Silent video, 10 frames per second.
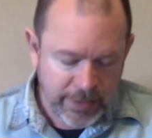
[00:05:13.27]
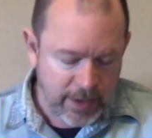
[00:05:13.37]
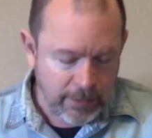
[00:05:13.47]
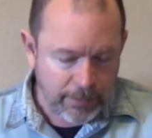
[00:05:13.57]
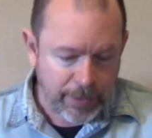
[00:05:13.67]

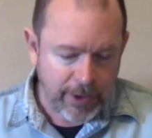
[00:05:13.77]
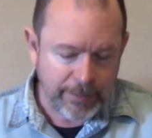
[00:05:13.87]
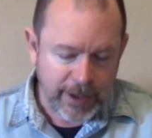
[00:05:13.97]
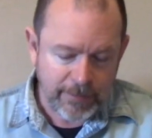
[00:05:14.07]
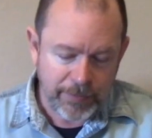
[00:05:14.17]
Oh,
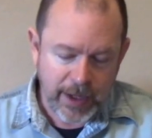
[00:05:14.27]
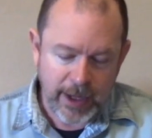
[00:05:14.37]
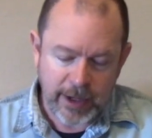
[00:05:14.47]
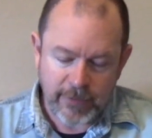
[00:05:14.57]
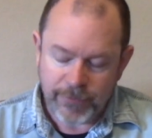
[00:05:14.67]
pardon me.
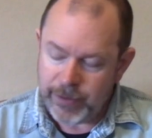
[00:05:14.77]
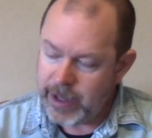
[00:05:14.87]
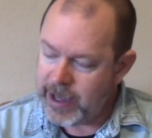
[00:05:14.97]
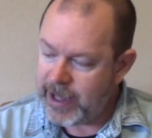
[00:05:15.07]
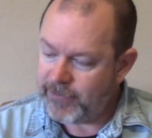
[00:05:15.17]
And if you
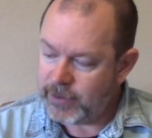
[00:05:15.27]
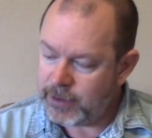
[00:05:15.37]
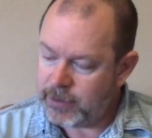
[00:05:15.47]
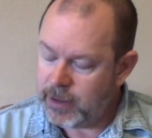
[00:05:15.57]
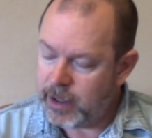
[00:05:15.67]

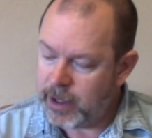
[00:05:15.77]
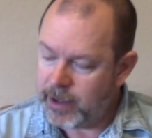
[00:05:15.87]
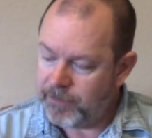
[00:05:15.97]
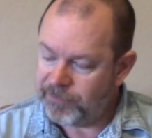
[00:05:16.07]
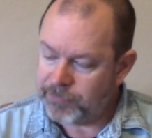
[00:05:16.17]
haven't,
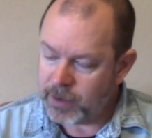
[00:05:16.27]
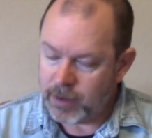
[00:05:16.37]
um,